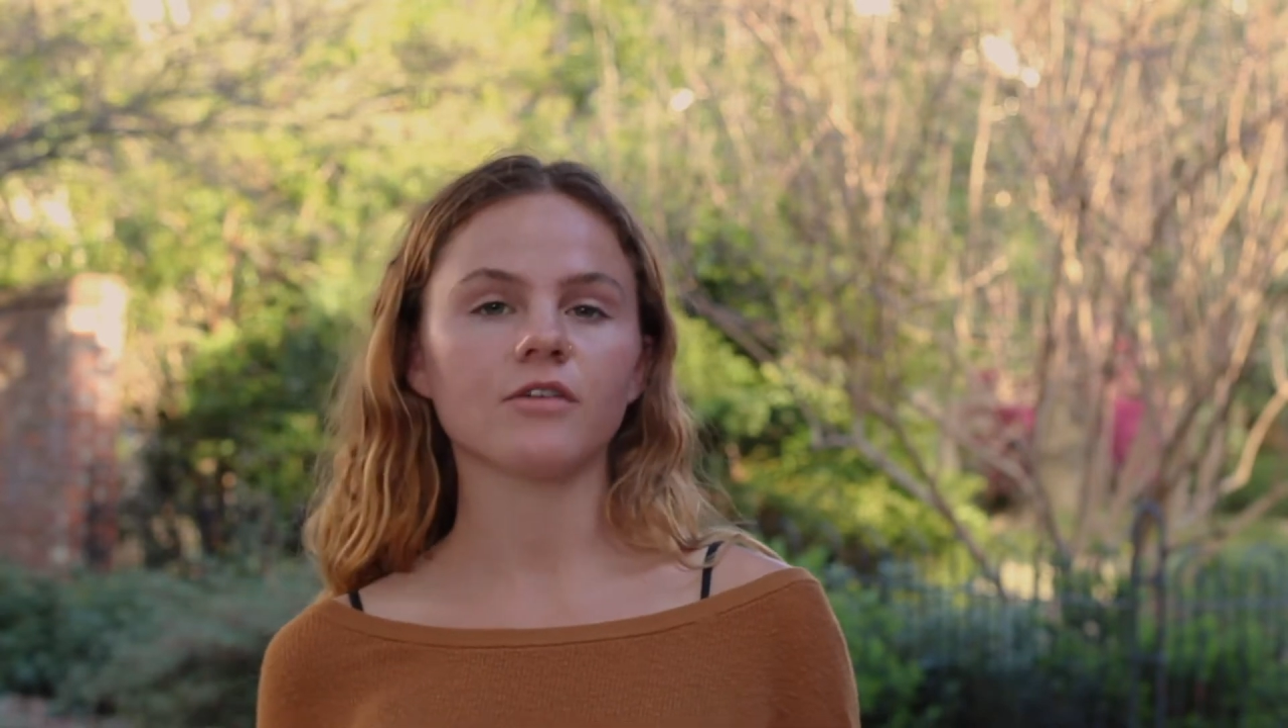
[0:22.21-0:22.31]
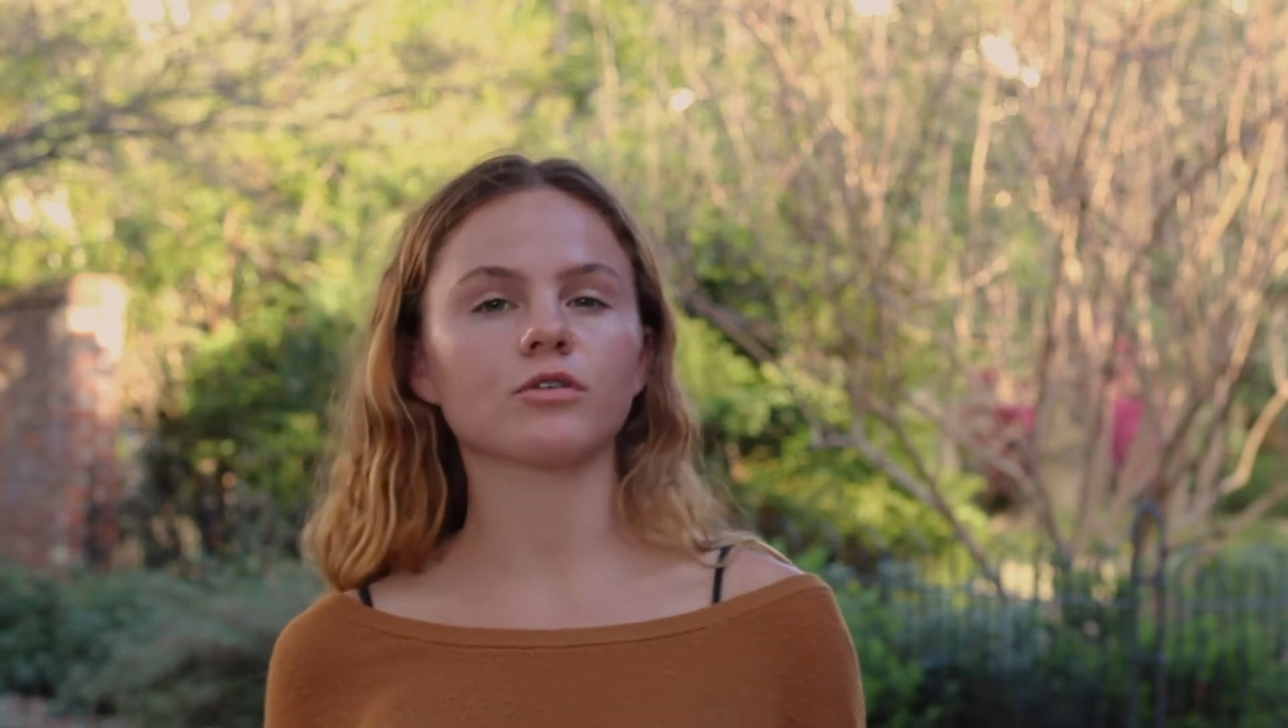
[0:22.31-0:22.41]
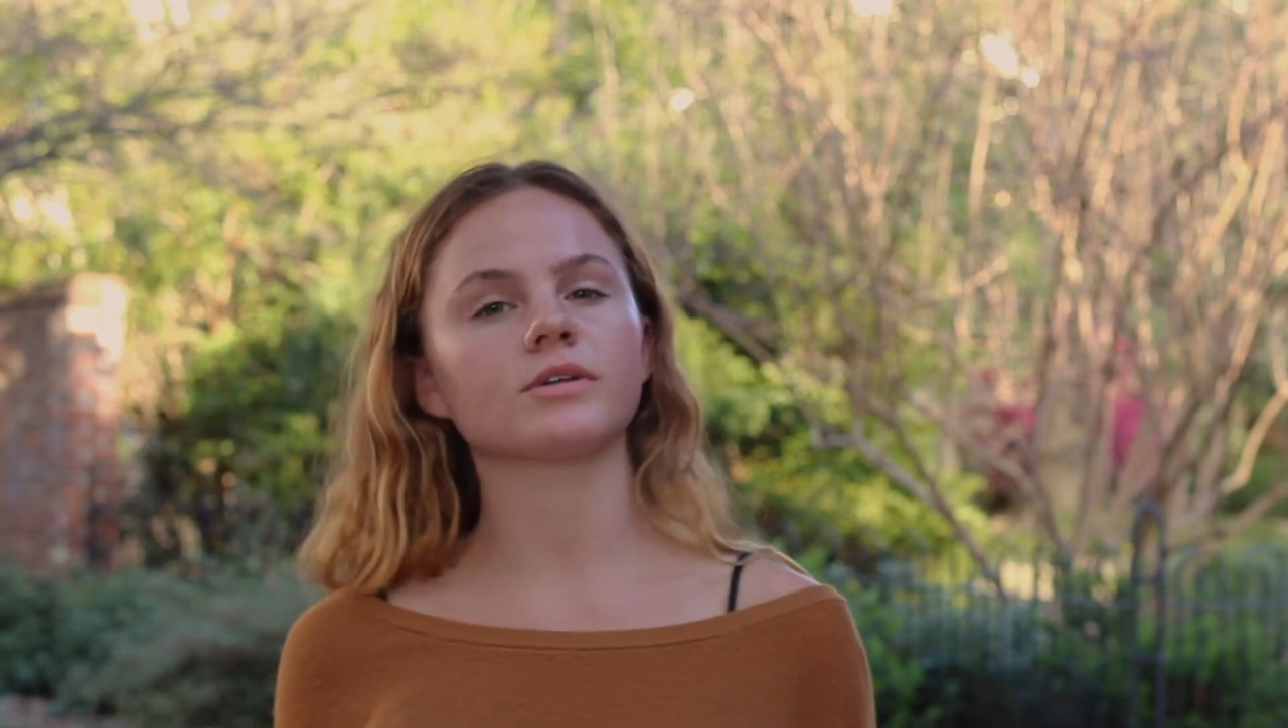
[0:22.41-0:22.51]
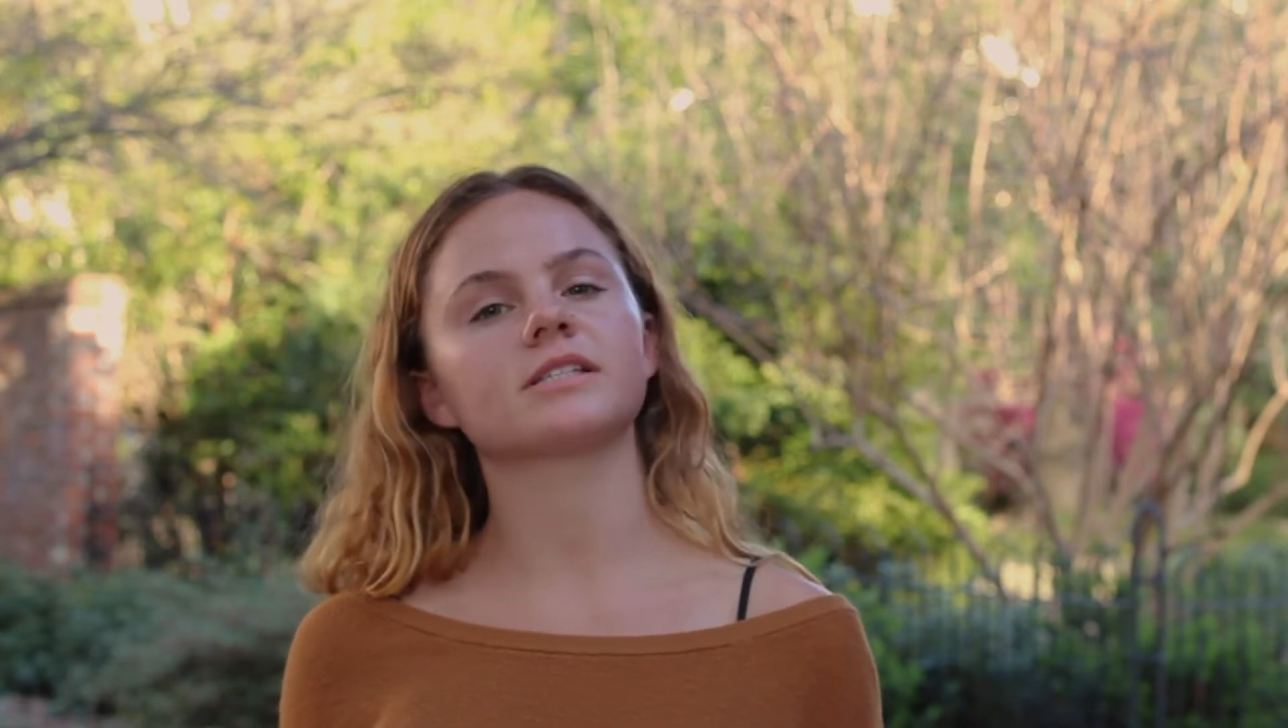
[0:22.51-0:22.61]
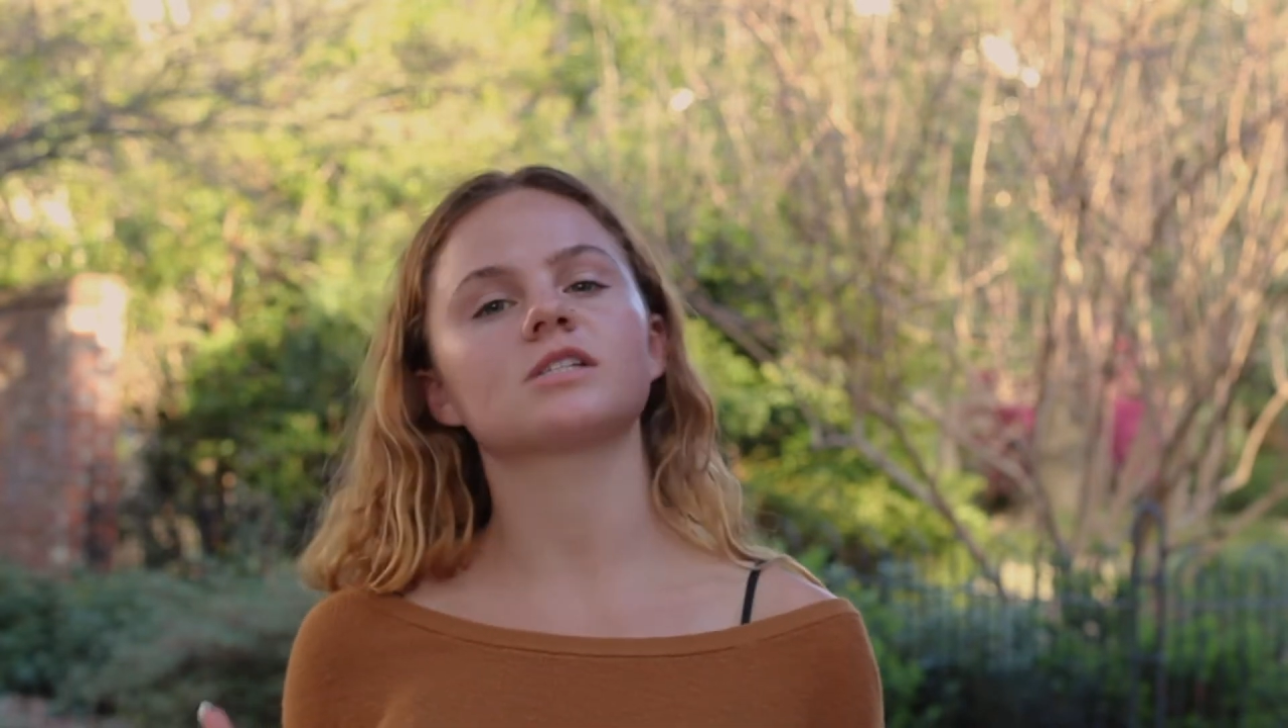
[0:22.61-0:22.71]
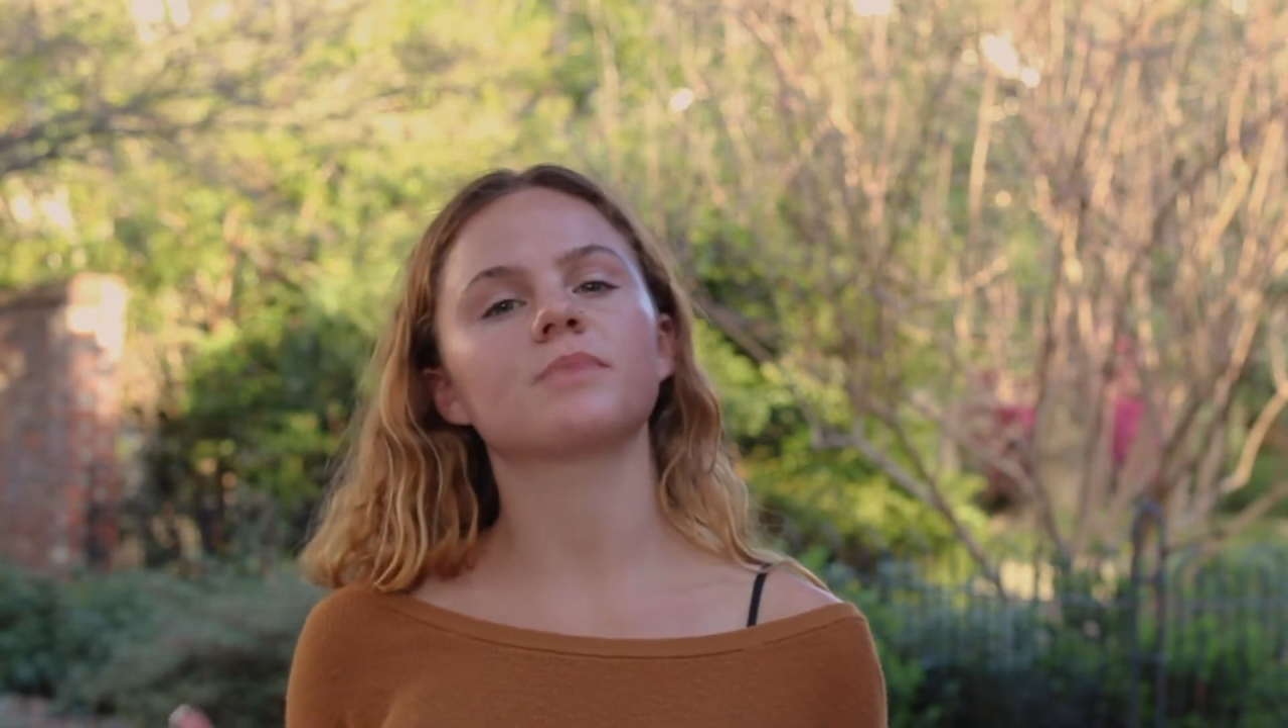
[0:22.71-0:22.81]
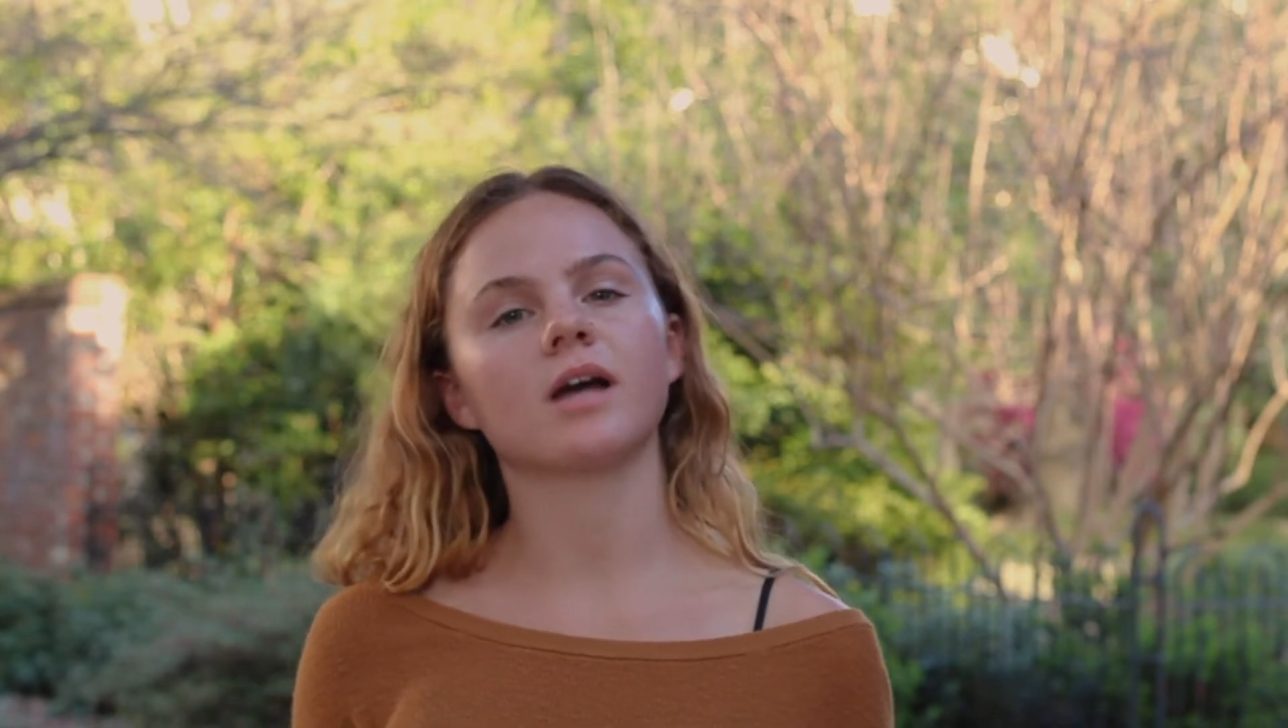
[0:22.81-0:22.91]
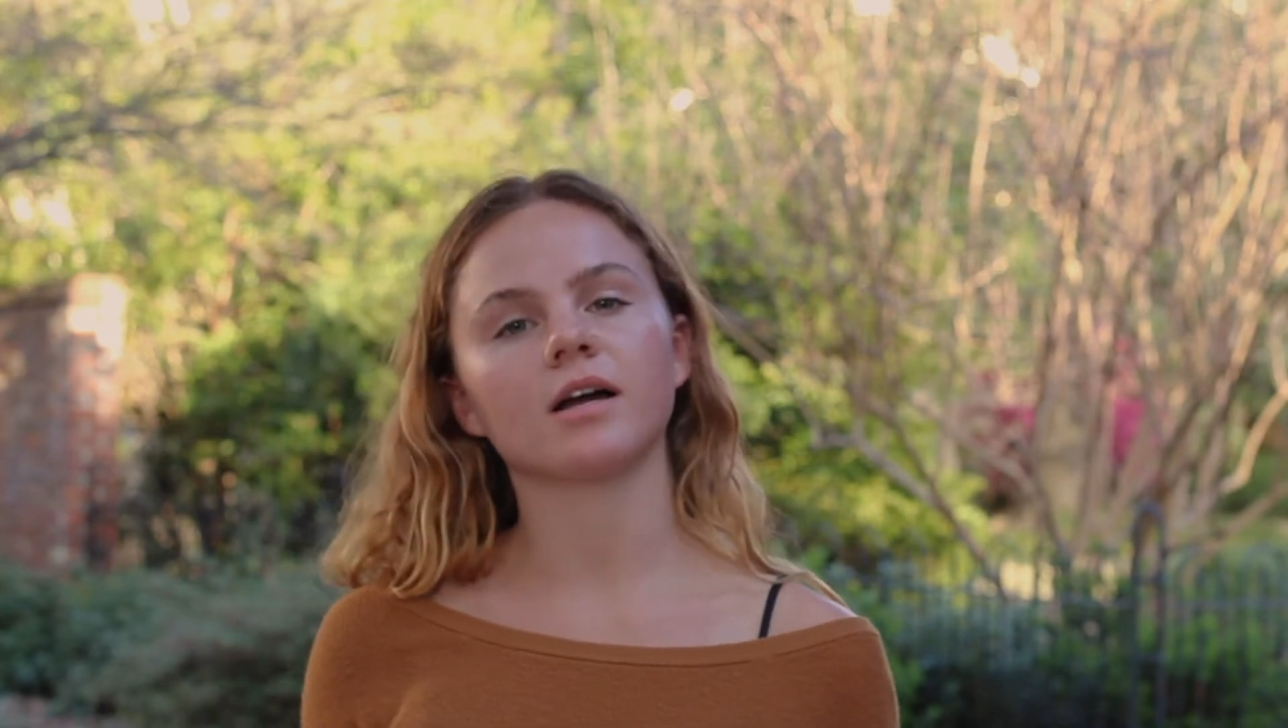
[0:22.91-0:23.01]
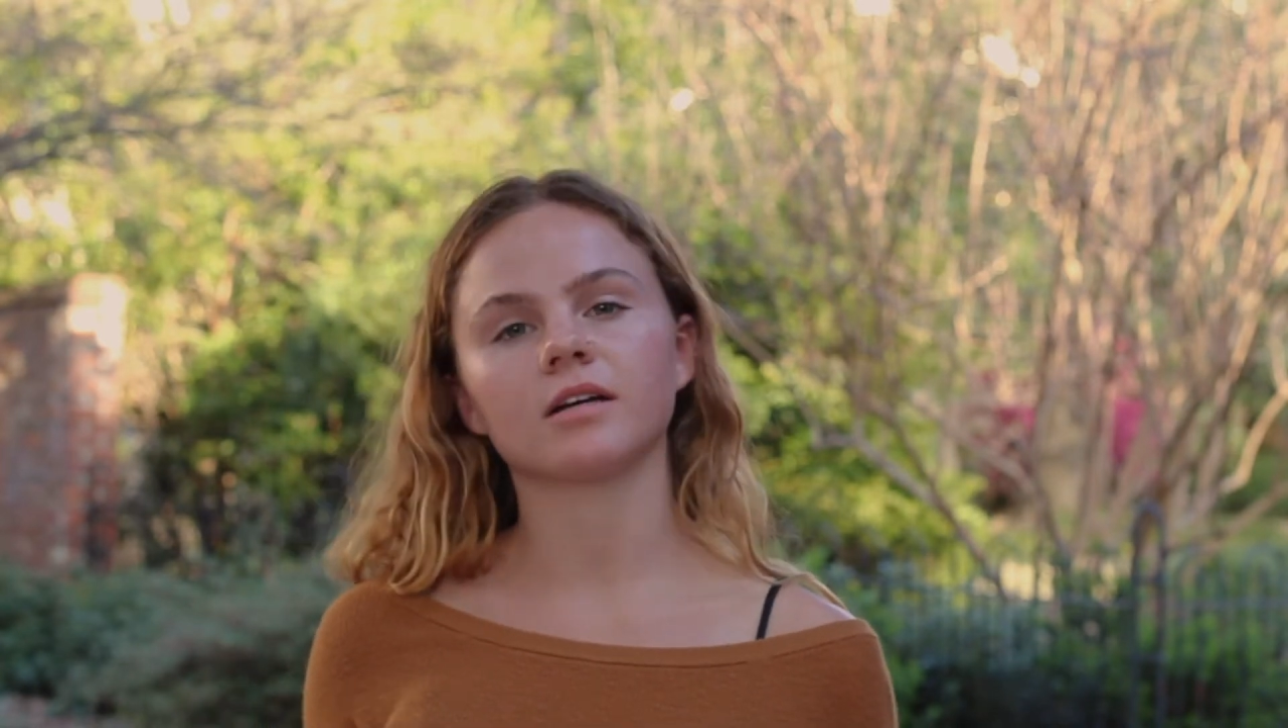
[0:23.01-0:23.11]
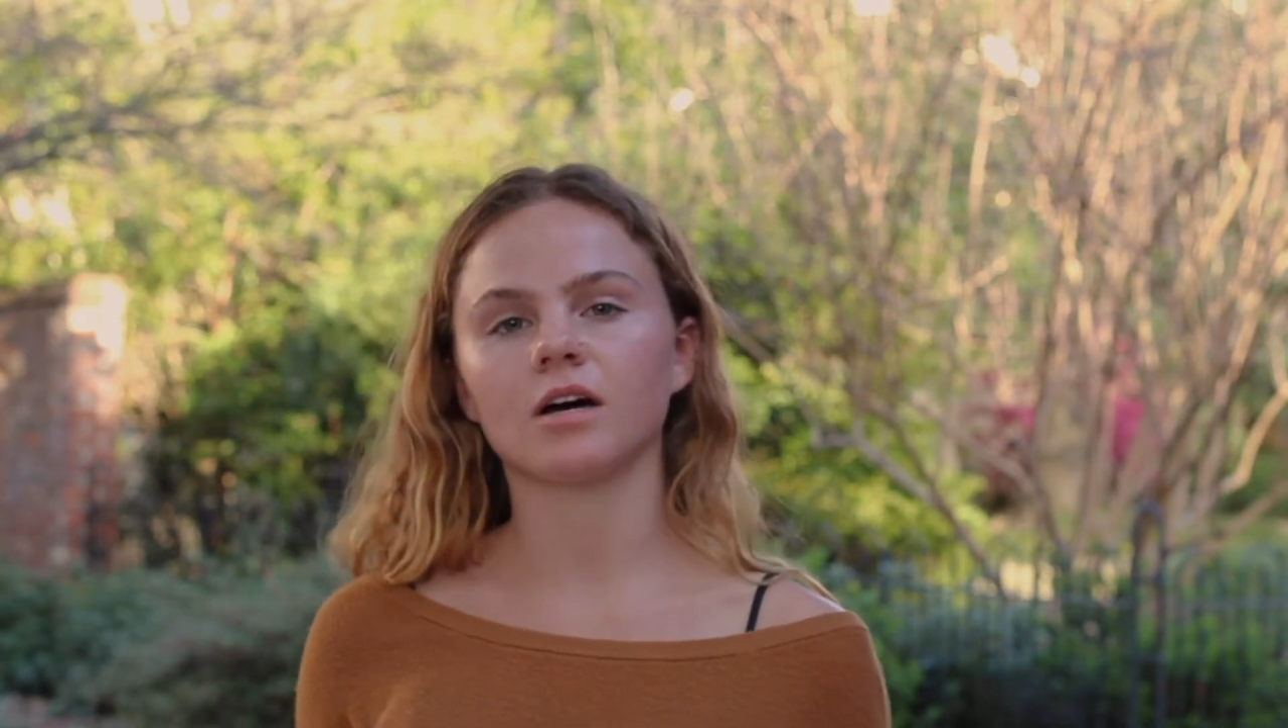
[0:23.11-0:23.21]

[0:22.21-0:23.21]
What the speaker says: for reasons beyond